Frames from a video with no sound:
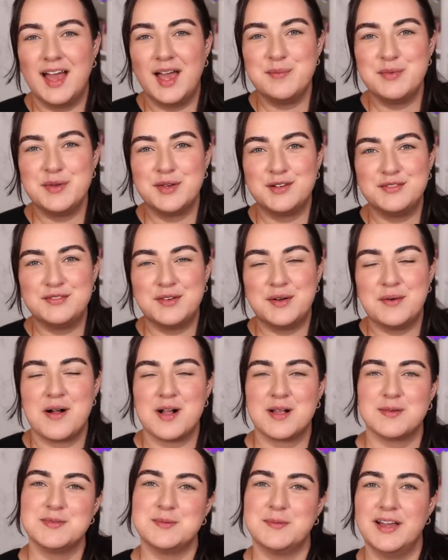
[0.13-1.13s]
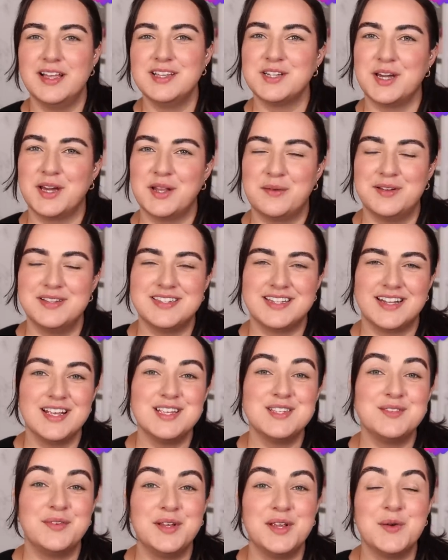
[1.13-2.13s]
beautiful, welcome to my channel. In
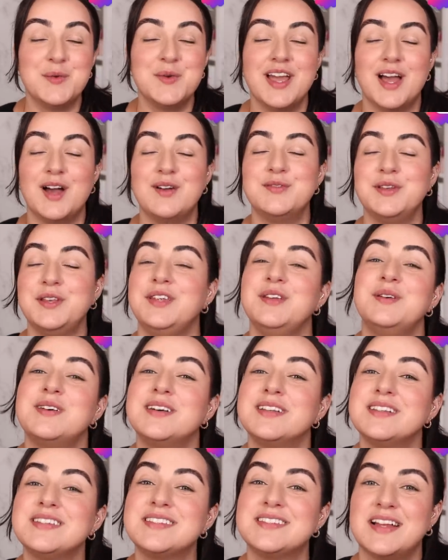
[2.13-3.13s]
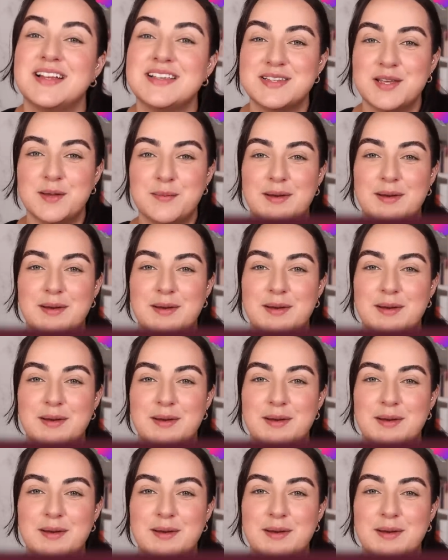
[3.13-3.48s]
today's video we have a new Anastasia